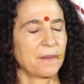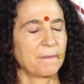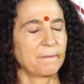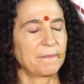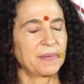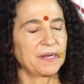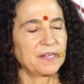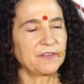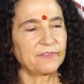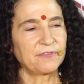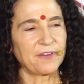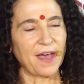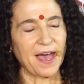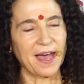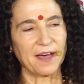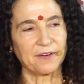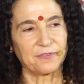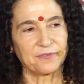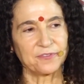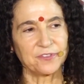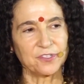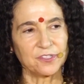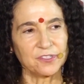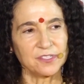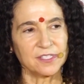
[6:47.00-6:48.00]
But if
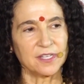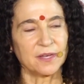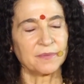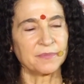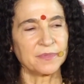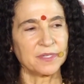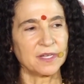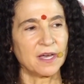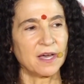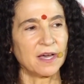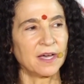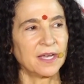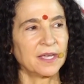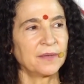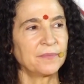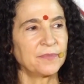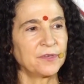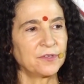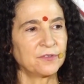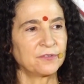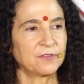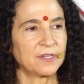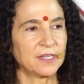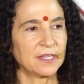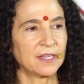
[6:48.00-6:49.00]
after some time
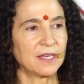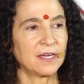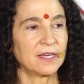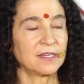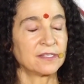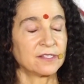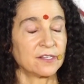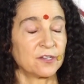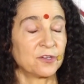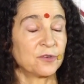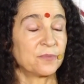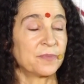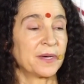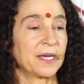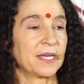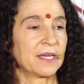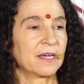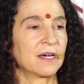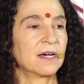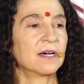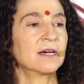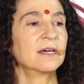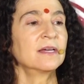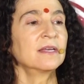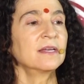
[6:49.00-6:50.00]
you realize, oh my
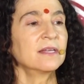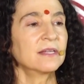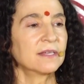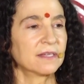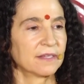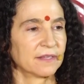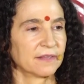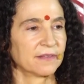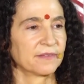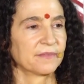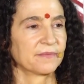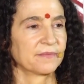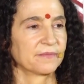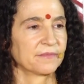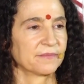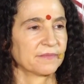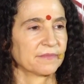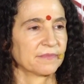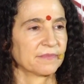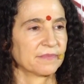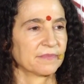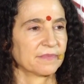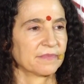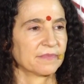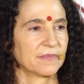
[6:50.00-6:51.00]
God,
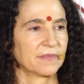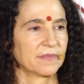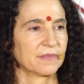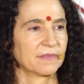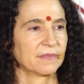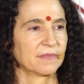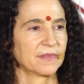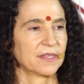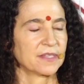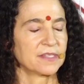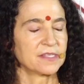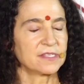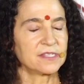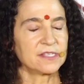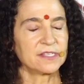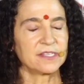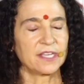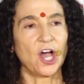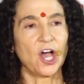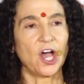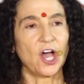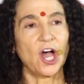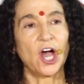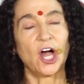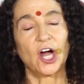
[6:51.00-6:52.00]
this is
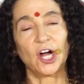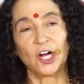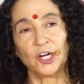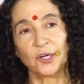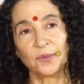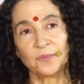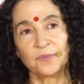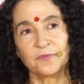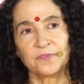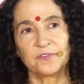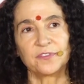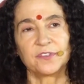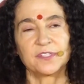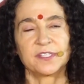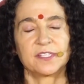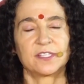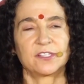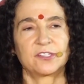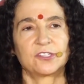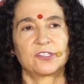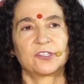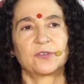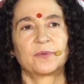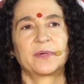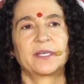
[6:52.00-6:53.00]
a harmful
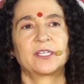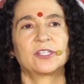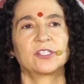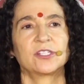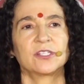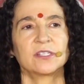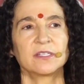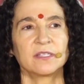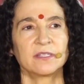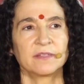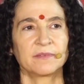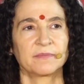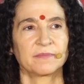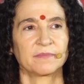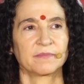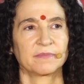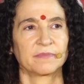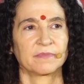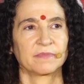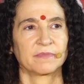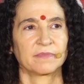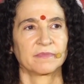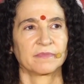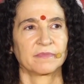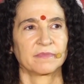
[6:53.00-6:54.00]
situation
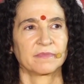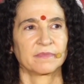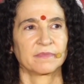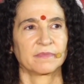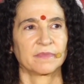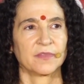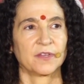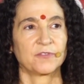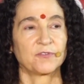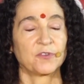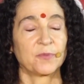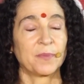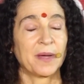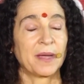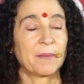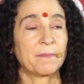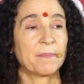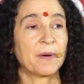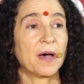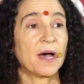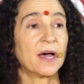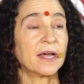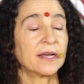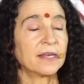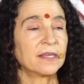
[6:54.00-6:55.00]
for my
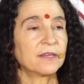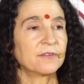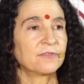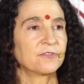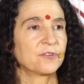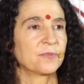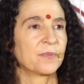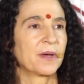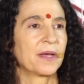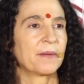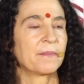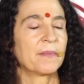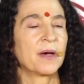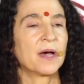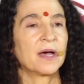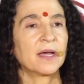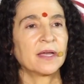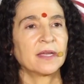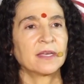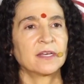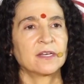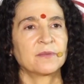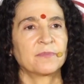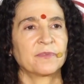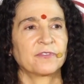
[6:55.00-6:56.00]
body, for my
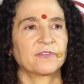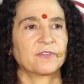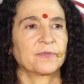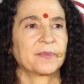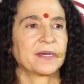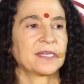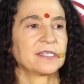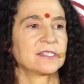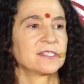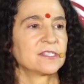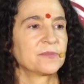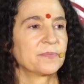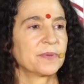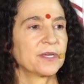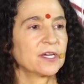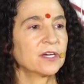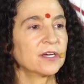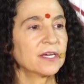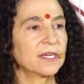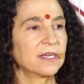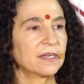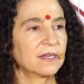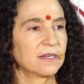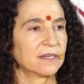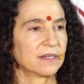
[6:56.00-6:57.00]
mind, for my
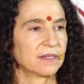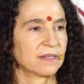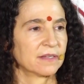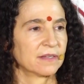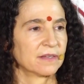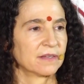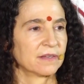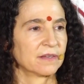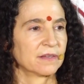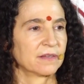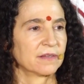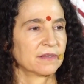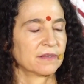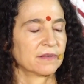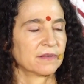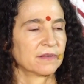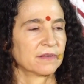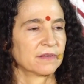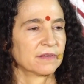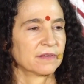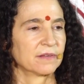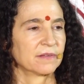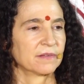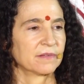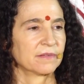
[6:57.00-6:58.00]
spirit,
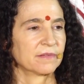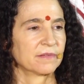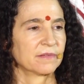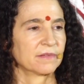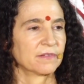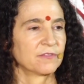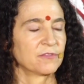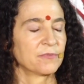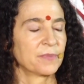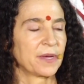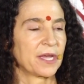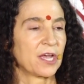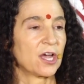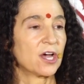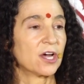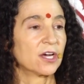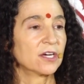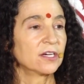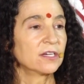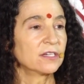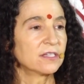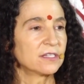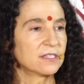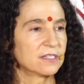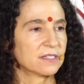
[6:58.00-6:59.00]
for my
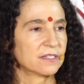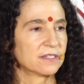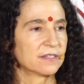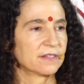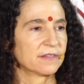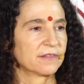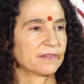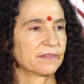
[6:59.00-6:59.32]
heart,